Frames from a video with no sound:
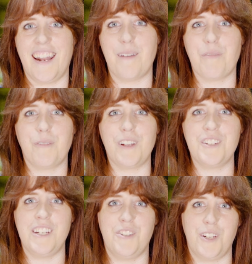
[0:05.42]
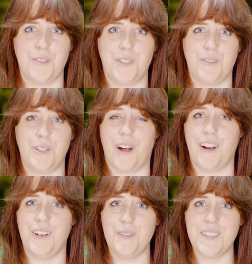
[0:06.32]
and I am thrilled to introduce you to
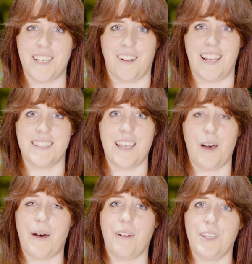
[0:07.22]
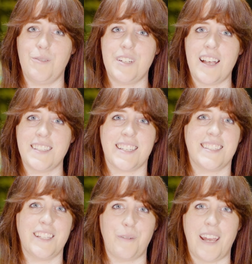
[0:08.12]
our new series about Utah's
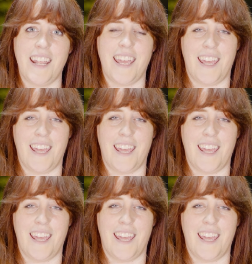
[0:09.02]
exhilarating